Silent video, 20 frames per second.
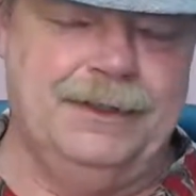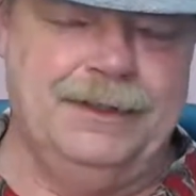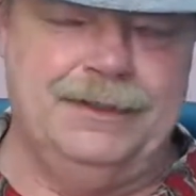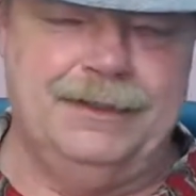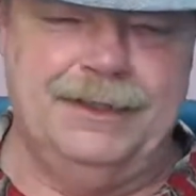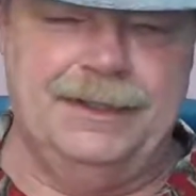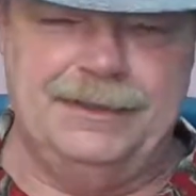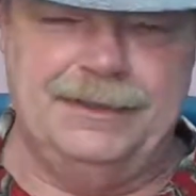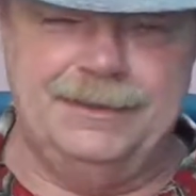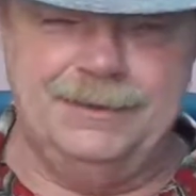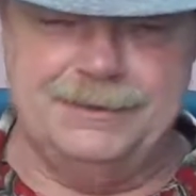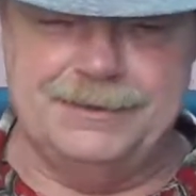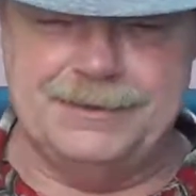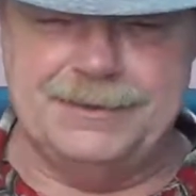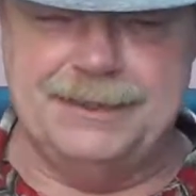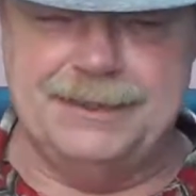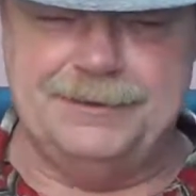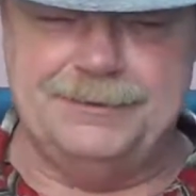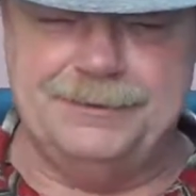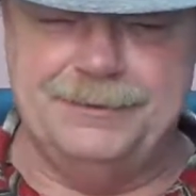that you
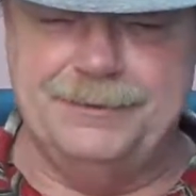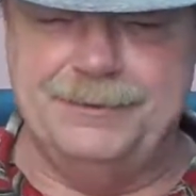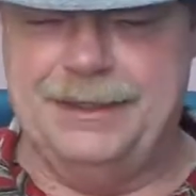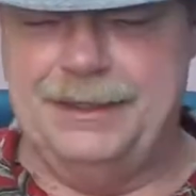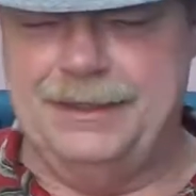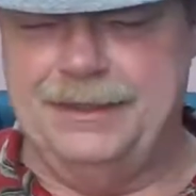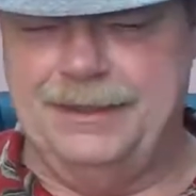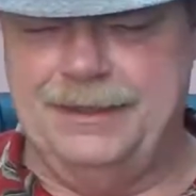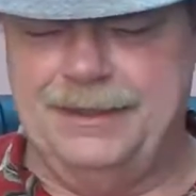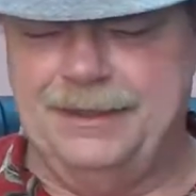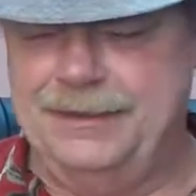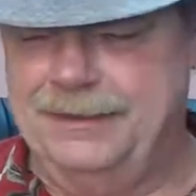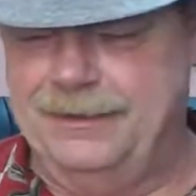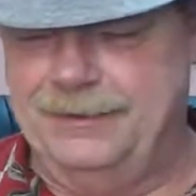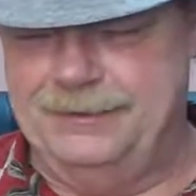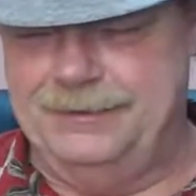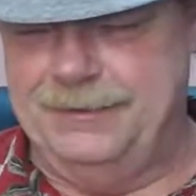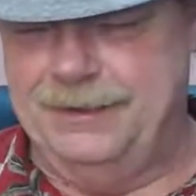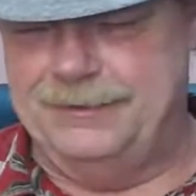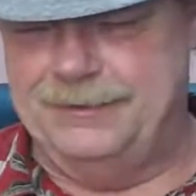set through
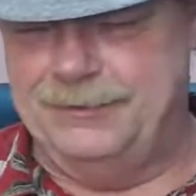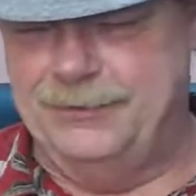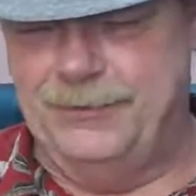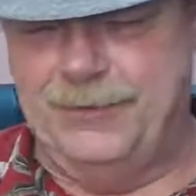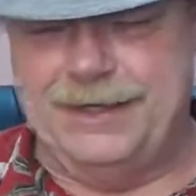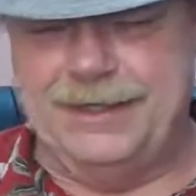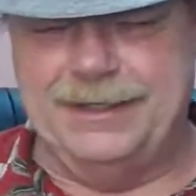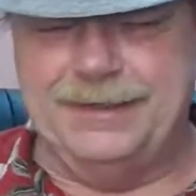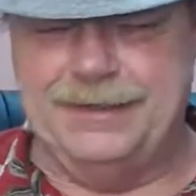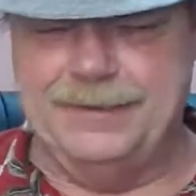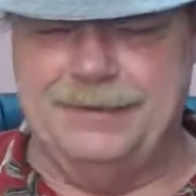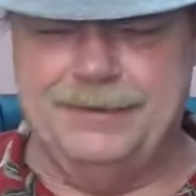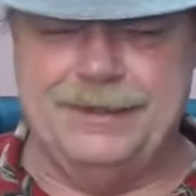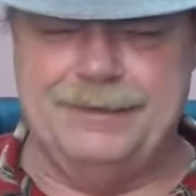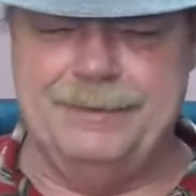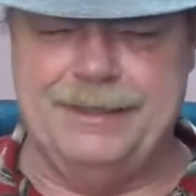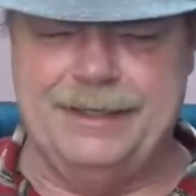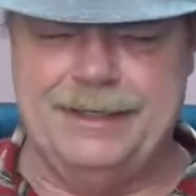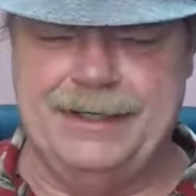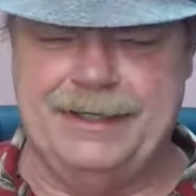a 20,
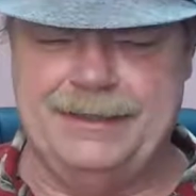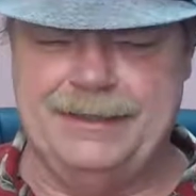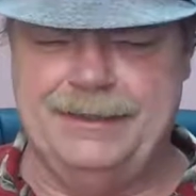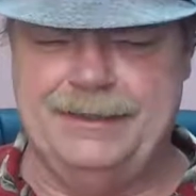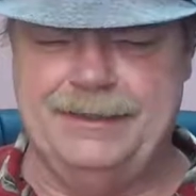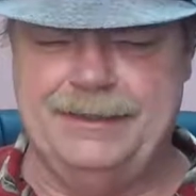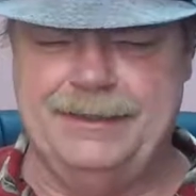30 minute